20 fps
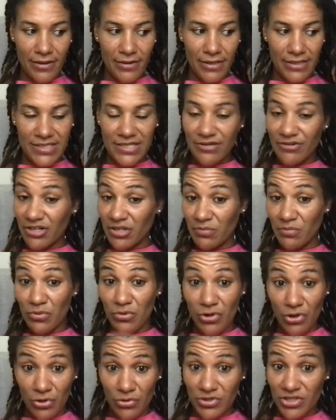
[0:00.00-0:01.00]
that's already
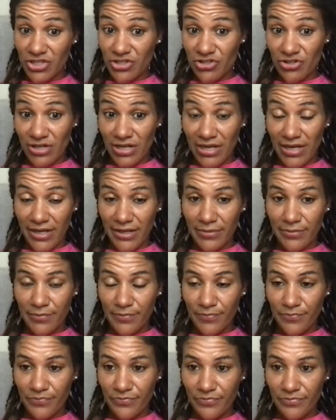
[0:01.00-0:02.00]
booked out in July.
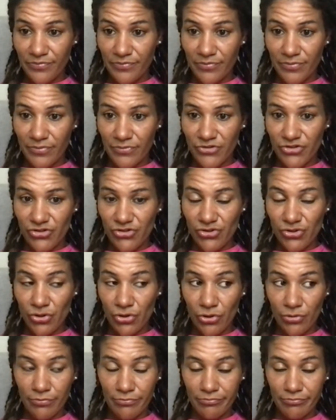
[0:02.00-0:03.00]

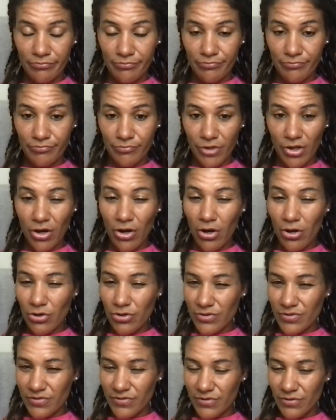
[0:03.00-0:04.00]
So
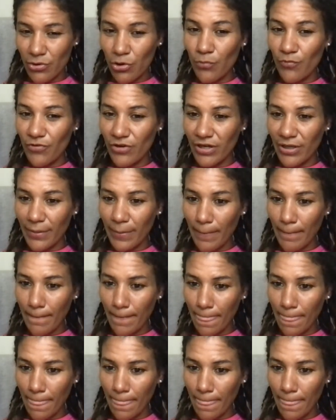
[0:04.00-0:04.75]
August, hopefully.